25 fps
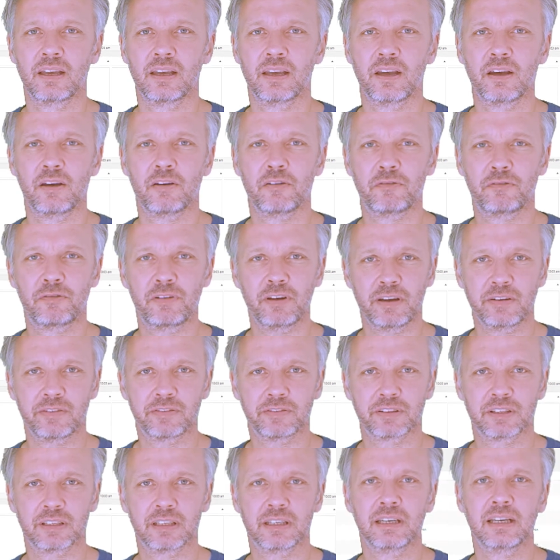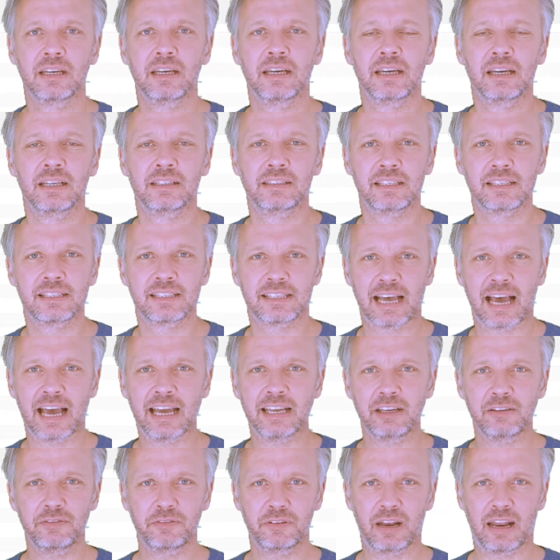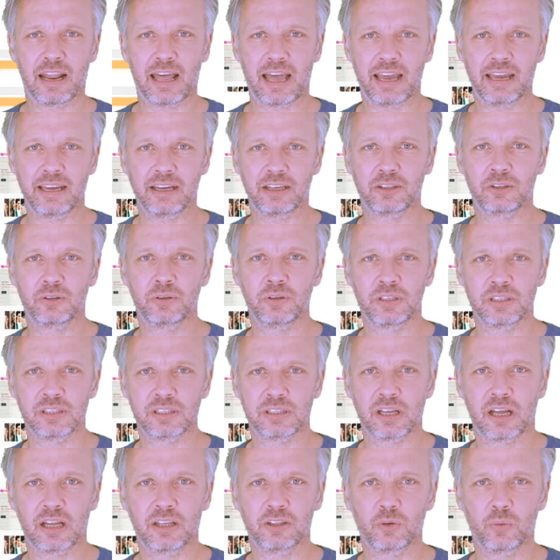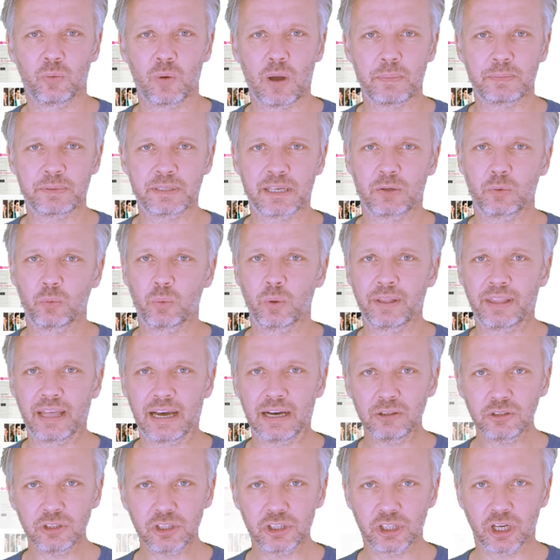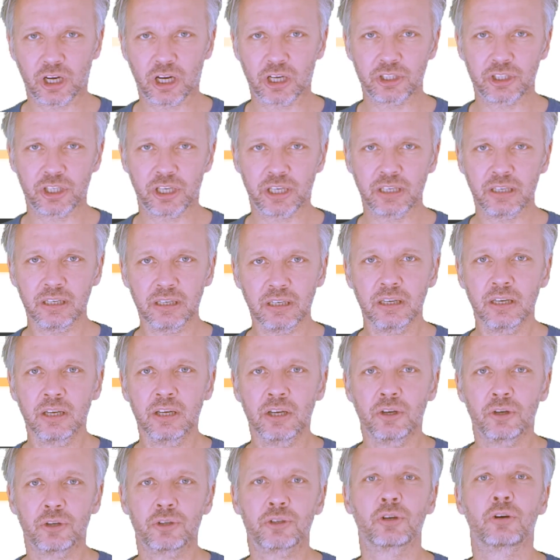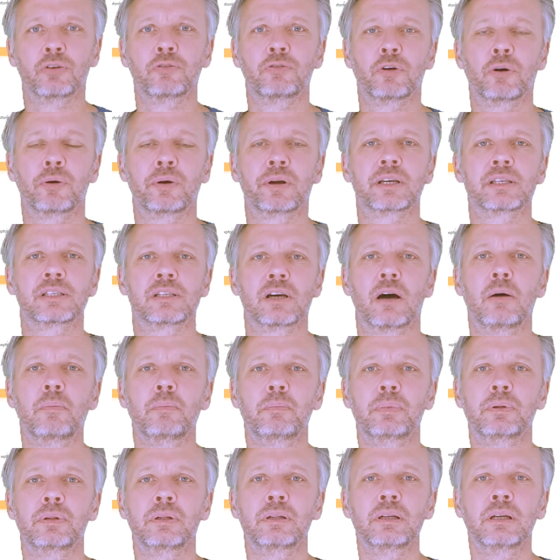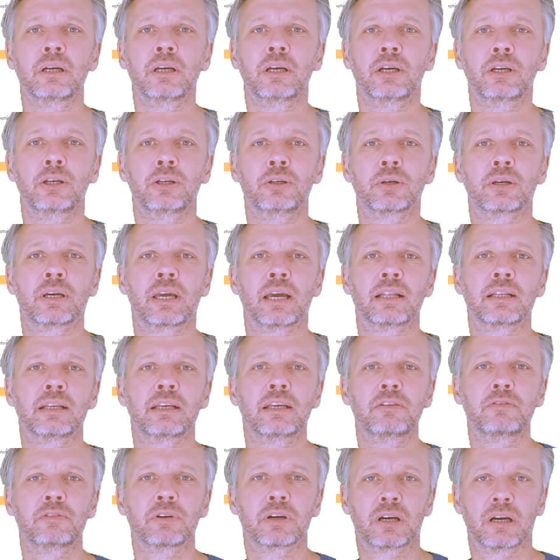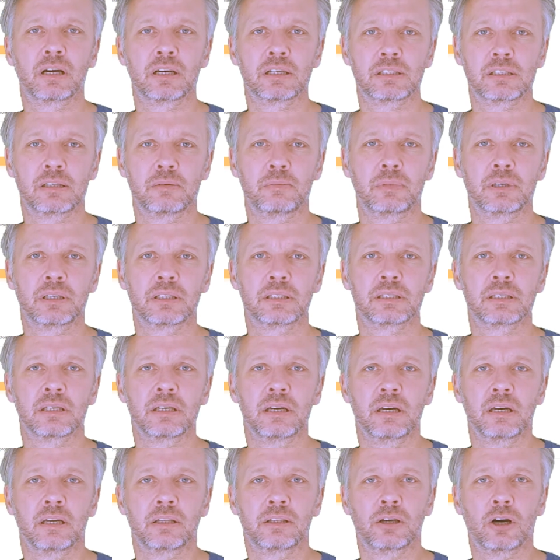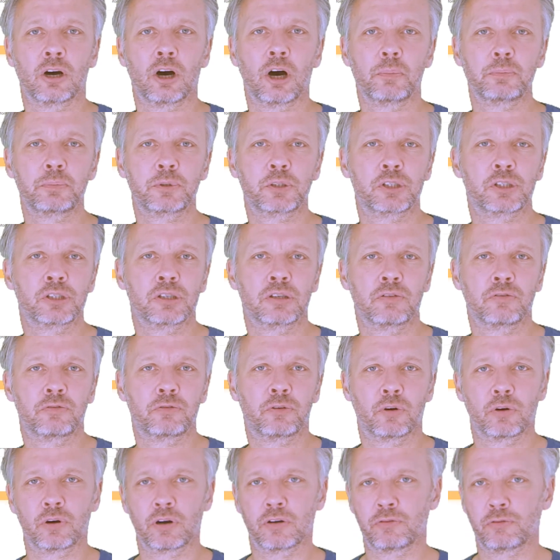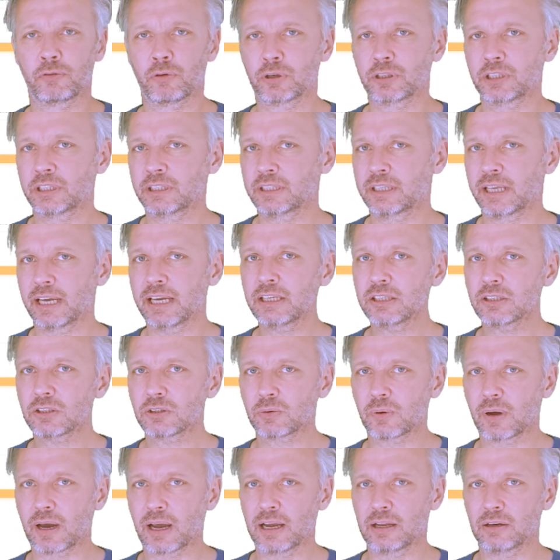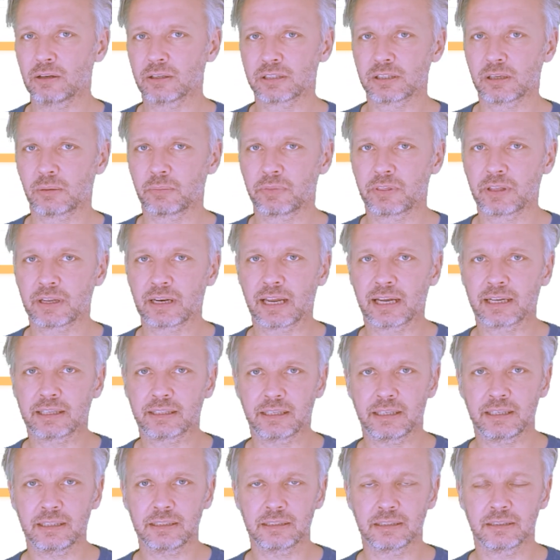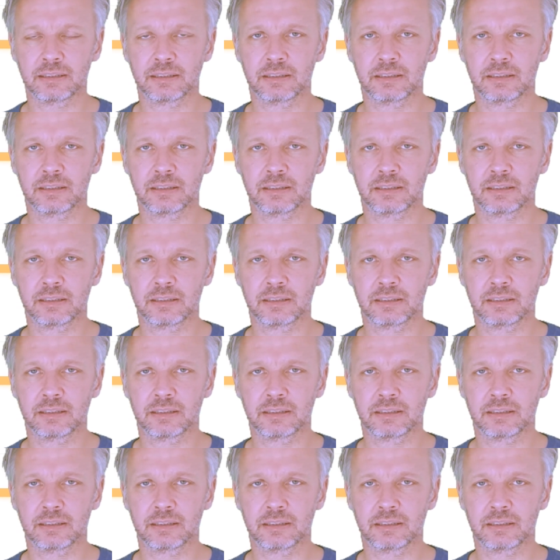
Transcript: Fifth, decide if you like to install the website without charging. So for example, you can give your customers the option for a 14 days trial or something like that,